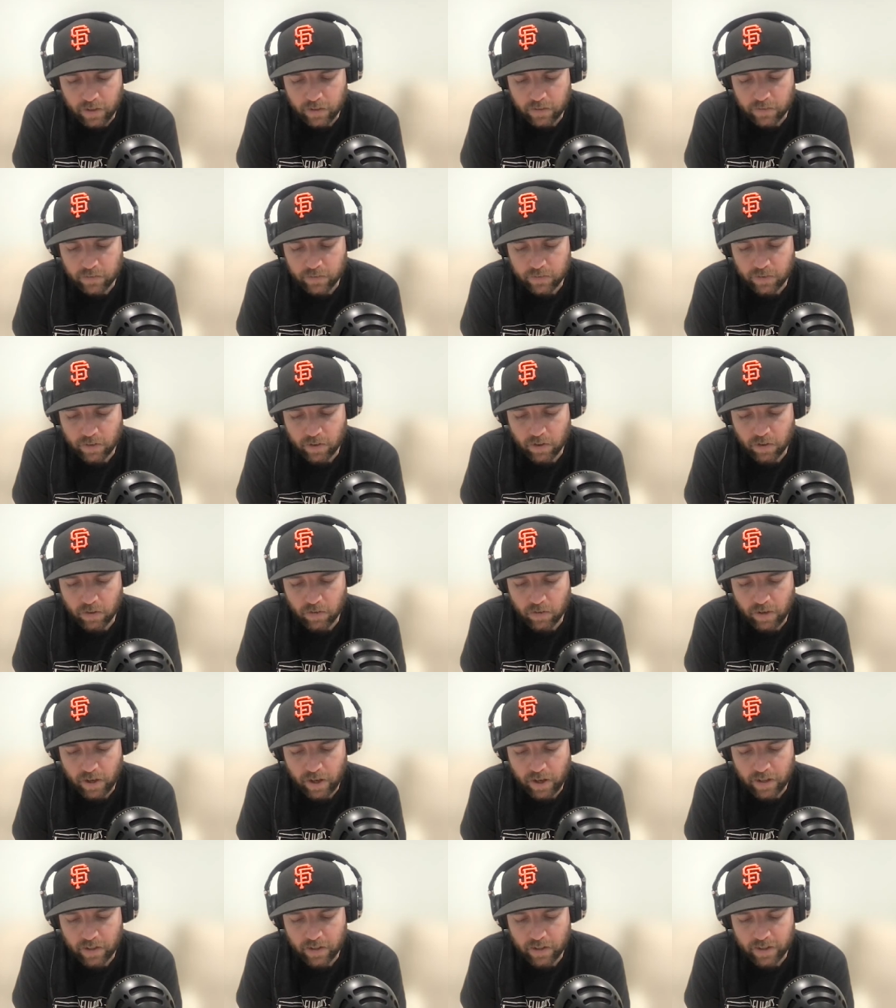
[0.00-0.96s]
So
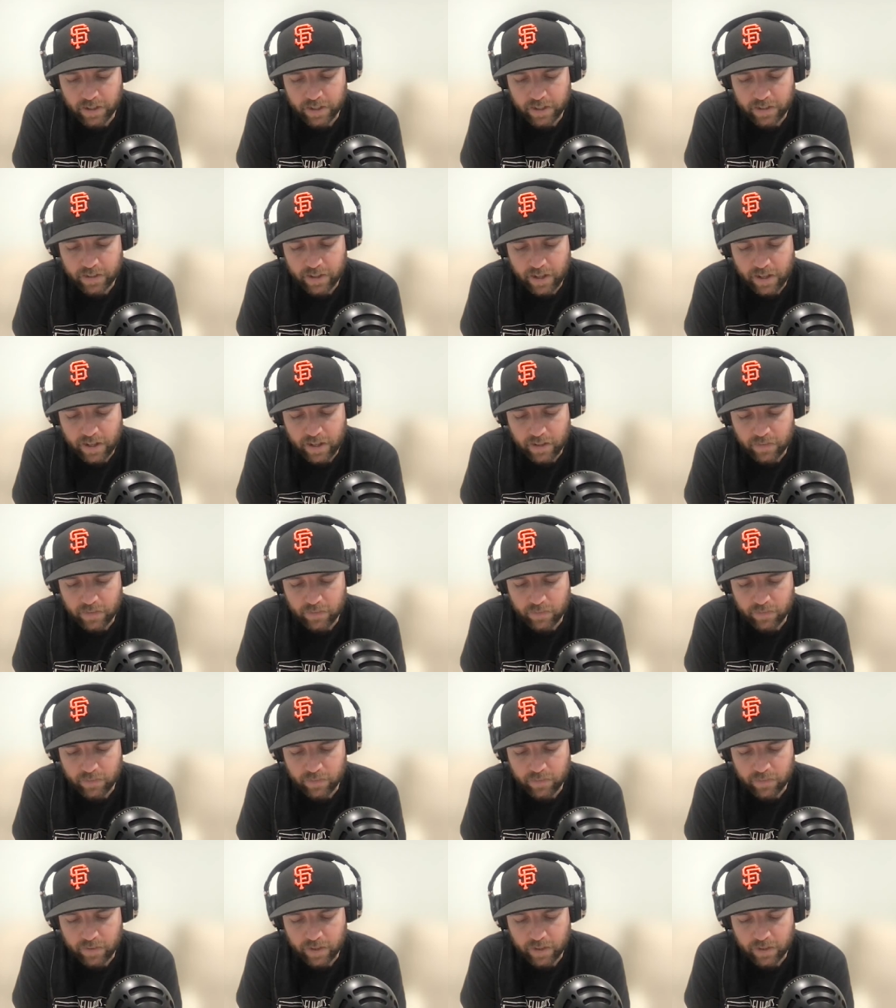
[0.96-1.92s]
I like that.
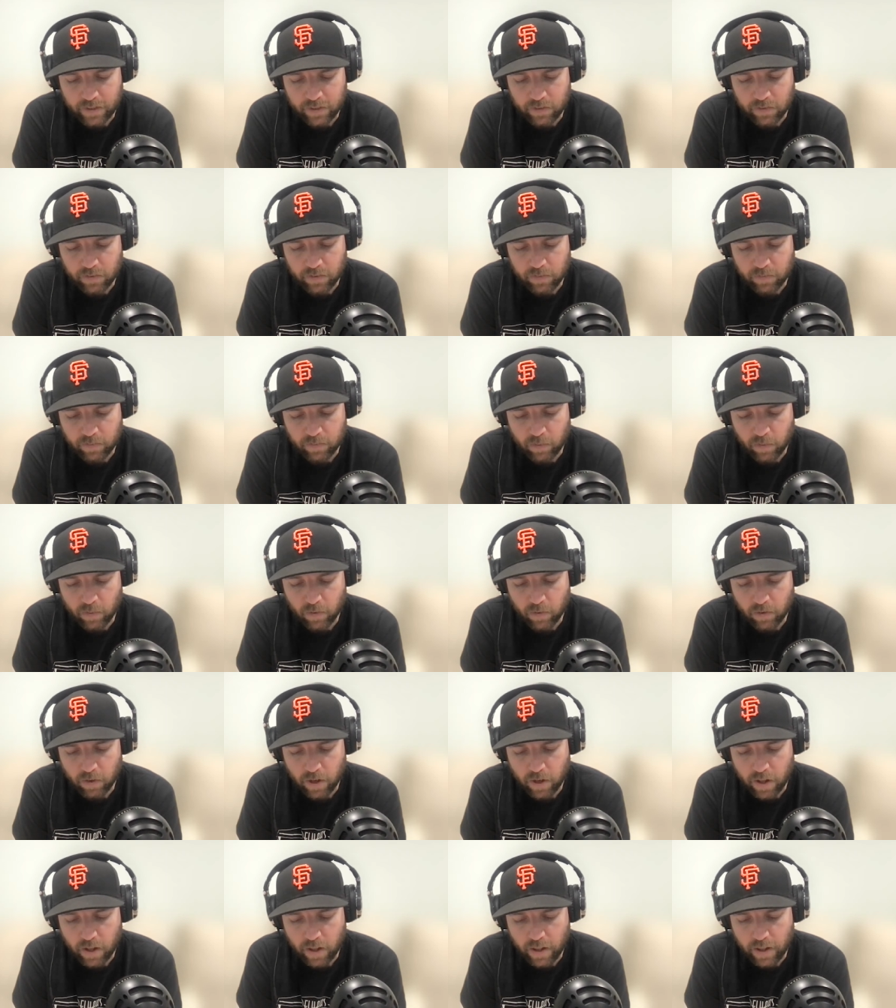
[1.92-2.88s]
Thank you
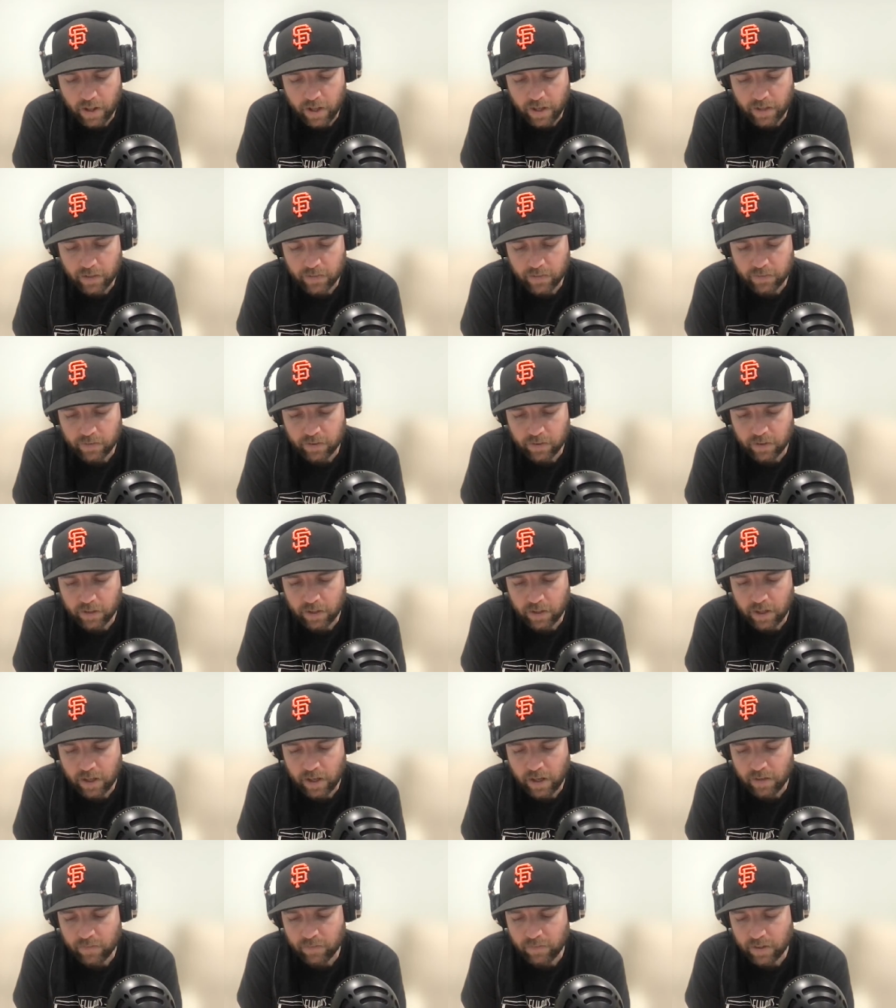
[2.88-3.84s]
for that
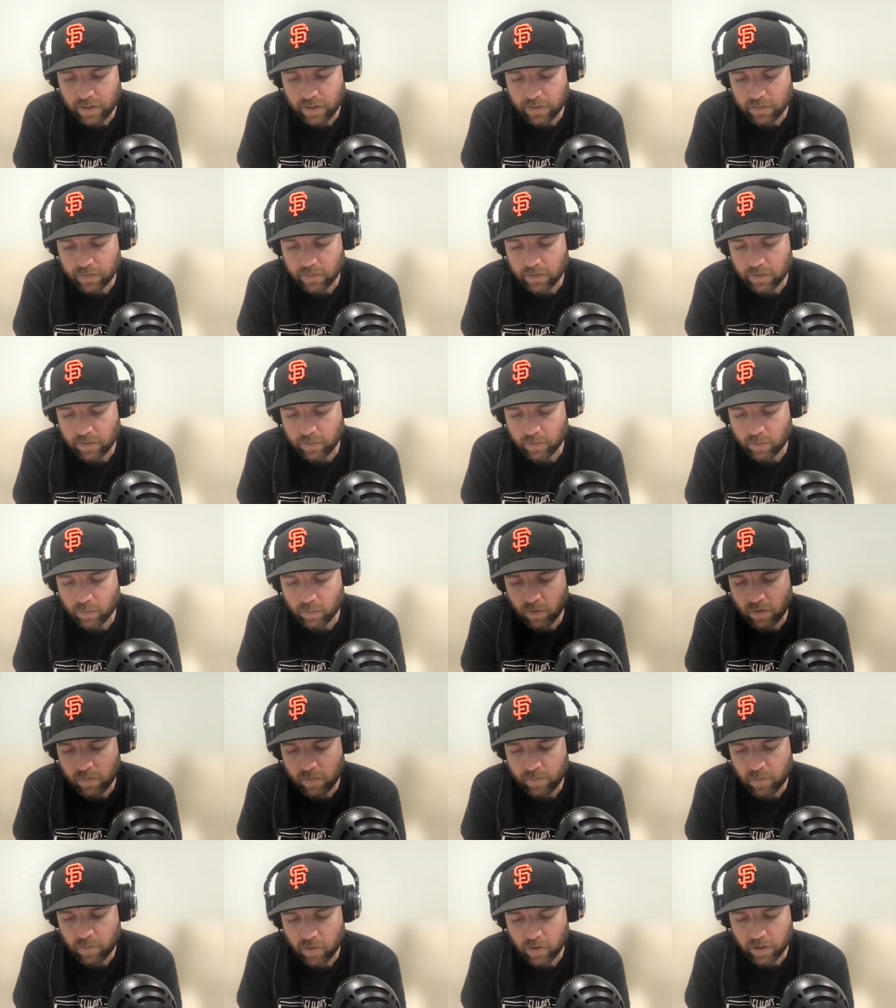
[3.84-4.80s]
comment. And
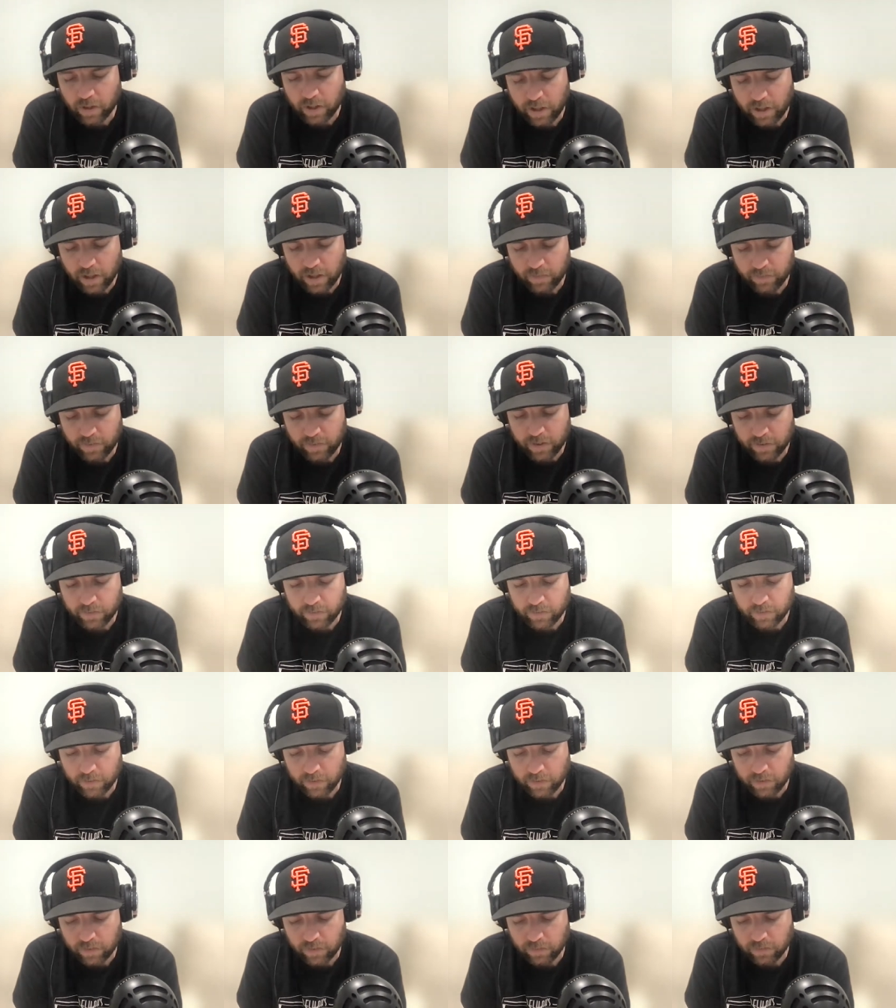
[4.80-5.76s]
one more comment.
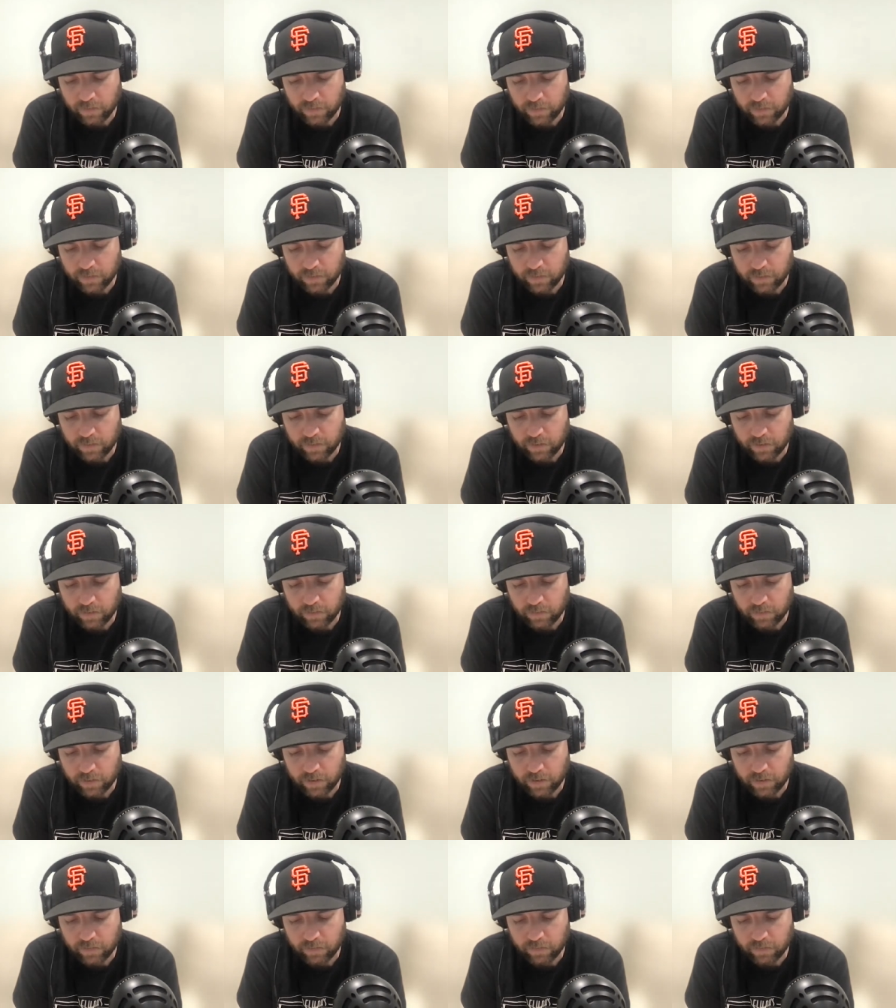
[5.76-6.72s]
Let me see if
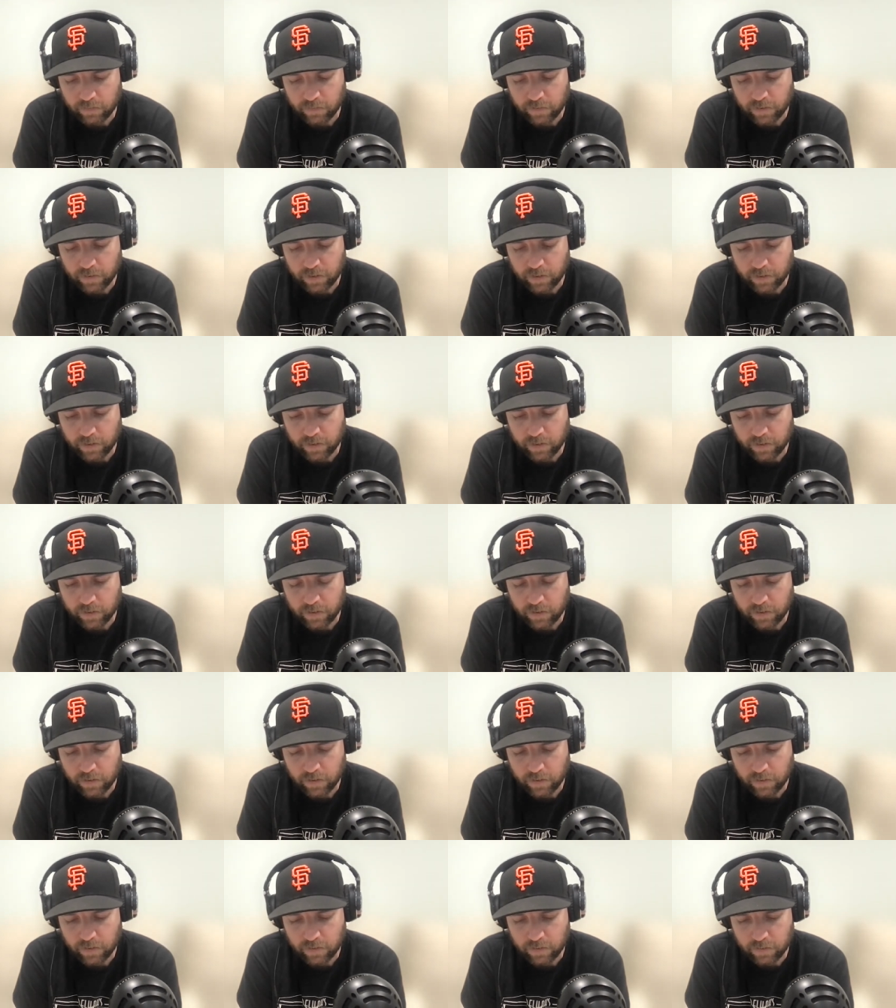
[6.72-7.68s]
I can find it
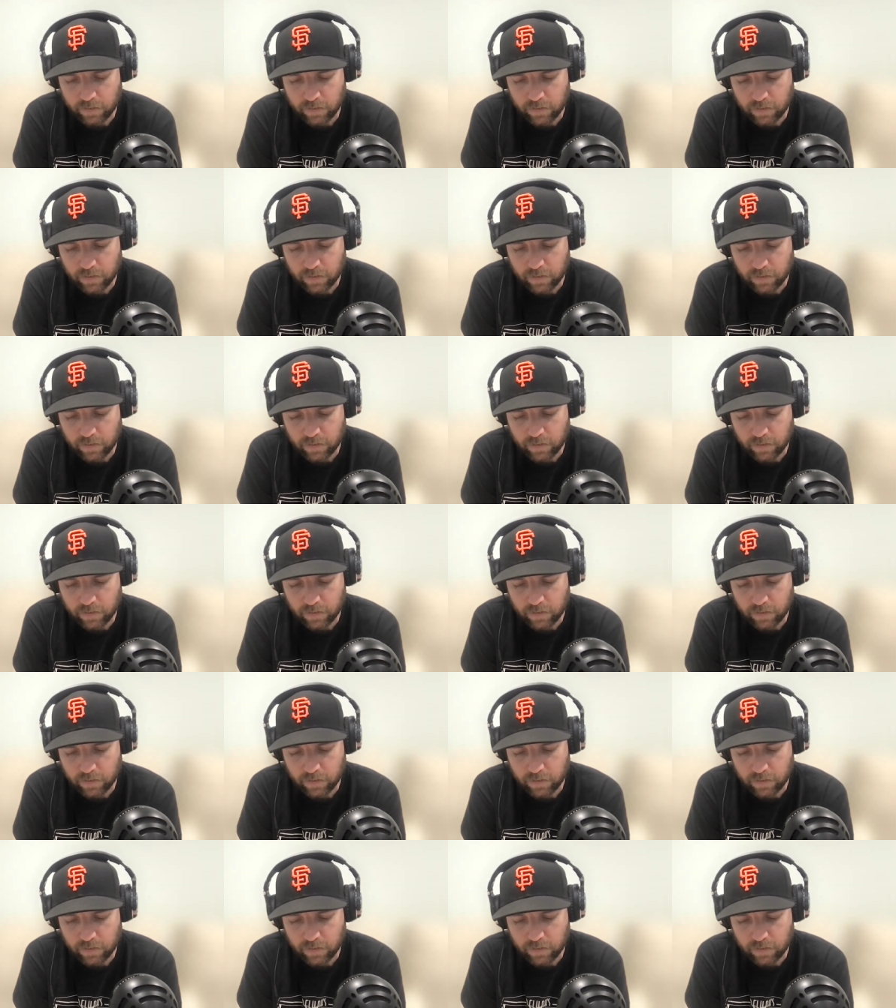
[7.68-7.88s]
here